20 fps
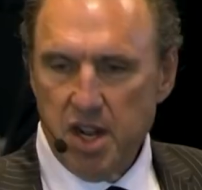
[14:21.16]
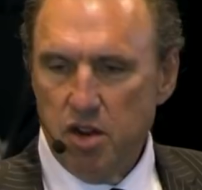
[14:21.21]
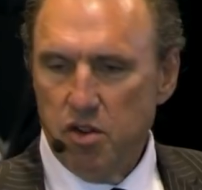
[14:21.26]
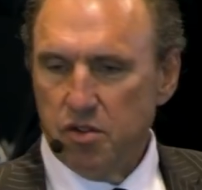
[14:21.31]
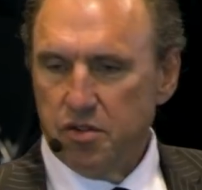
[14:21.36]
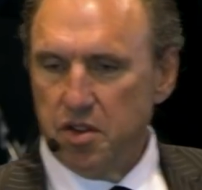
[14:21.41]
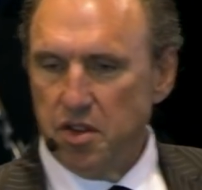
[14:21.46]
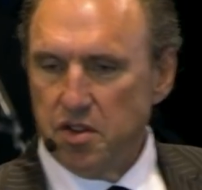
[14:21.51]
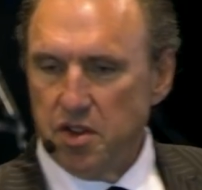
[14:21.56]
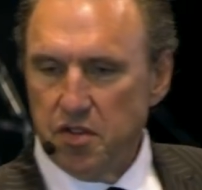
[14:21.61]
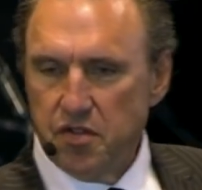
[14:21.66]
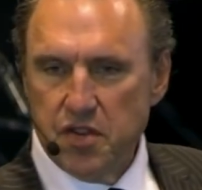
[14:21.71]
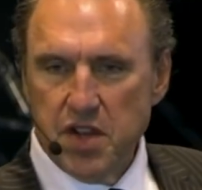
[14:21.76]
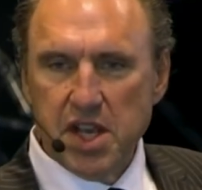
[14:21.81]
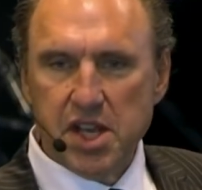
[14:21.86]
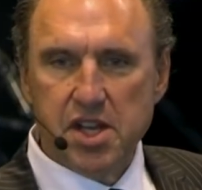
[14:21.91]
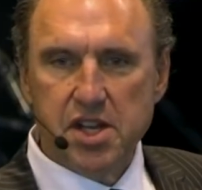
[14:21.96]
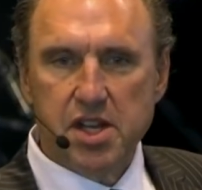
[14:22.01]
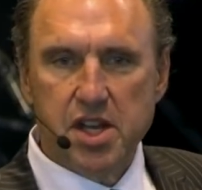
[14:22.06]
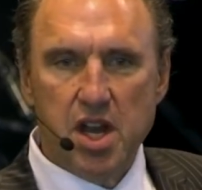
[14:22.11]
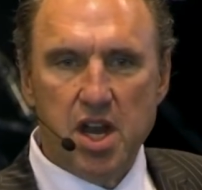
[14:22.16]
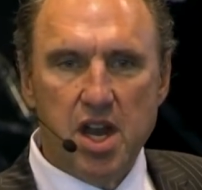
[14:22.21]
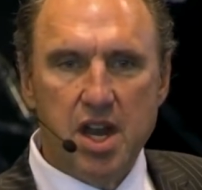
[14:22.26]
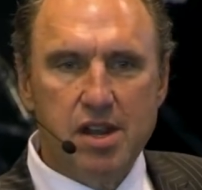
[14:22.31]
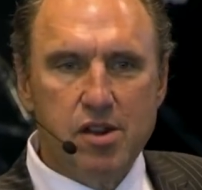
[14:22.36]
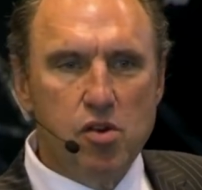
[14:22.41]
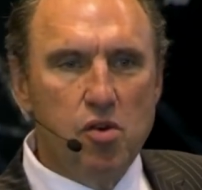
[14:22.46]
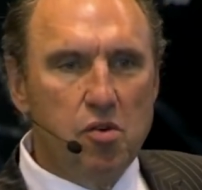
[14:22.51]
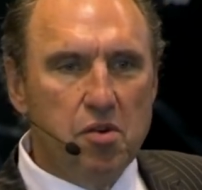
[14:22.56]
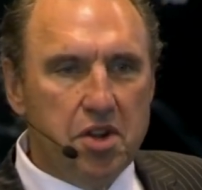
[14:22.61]
looked at the second guy. I
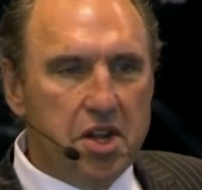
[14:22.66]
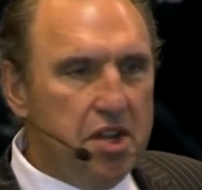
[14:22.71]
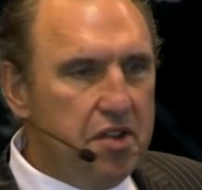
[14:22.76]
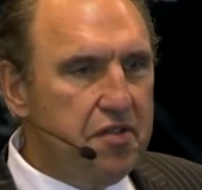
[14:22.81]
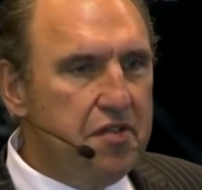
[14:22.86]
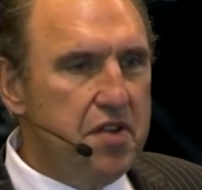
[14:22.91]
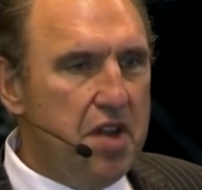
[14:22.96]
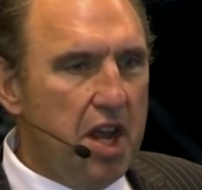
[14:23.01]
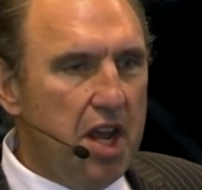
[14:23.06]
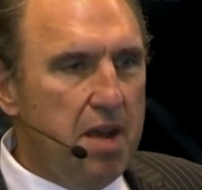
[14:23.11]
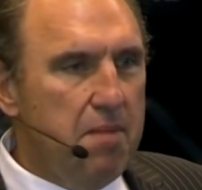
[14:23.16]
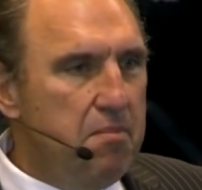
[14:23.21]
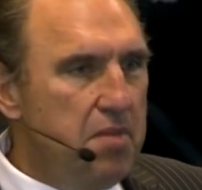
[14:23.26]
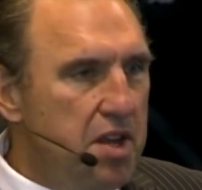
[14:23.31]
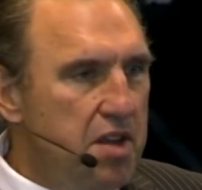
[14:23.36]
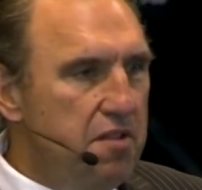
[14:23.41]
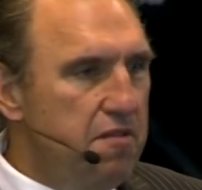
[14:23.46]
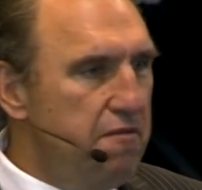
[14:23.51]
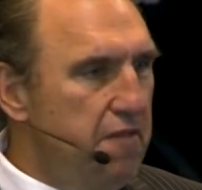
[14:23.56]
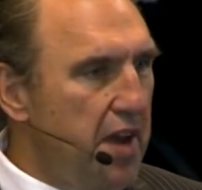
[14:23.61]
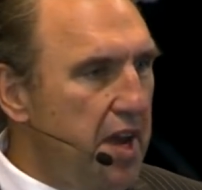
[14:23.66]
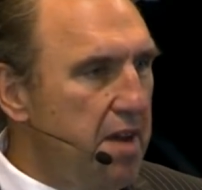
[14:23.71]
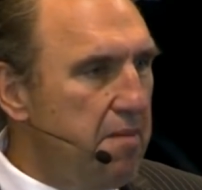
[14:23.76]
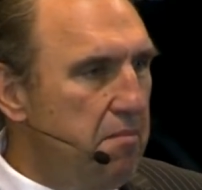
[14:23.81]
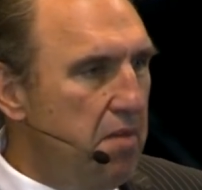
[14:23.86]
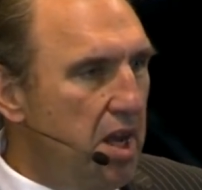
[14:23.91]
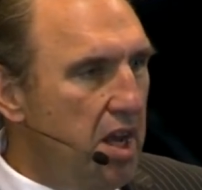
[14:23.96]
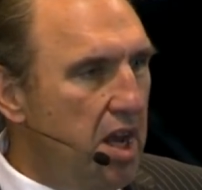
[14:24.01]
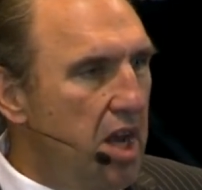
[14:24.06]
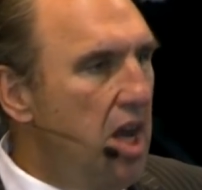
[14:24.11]
called his name, his
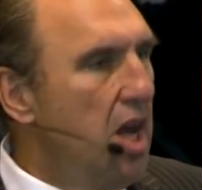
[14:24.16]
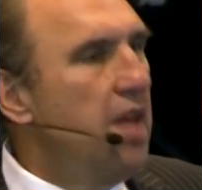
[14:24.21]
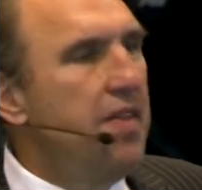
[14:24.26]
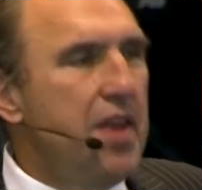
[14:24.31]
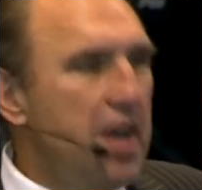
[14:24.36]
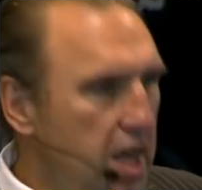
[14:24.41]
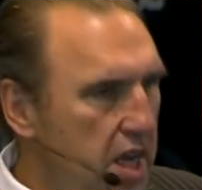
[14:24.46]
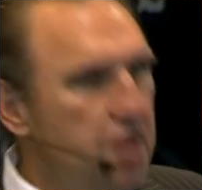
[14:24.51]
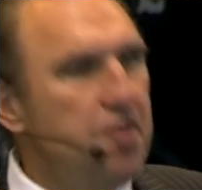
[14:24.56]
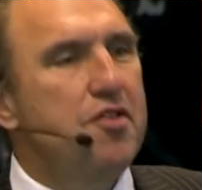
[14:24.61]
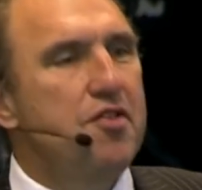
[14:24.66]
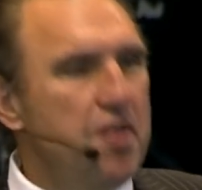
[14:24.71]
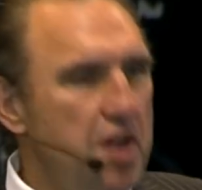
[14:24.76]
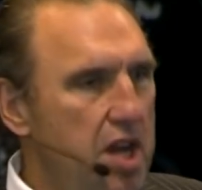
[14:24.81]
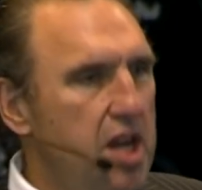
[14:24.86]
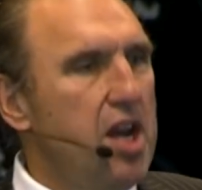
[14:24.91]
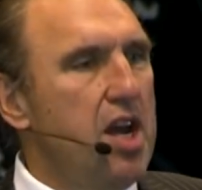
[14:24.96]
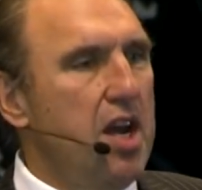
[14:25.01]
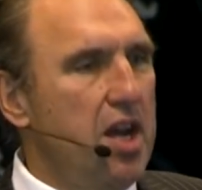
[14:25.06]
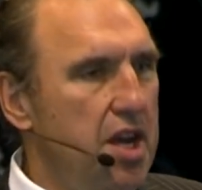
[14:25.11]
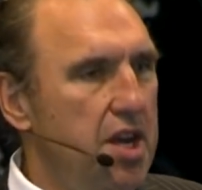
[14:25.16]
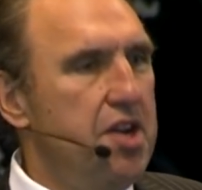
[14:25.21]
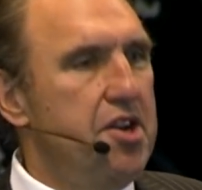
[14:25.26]
family. He's shaking.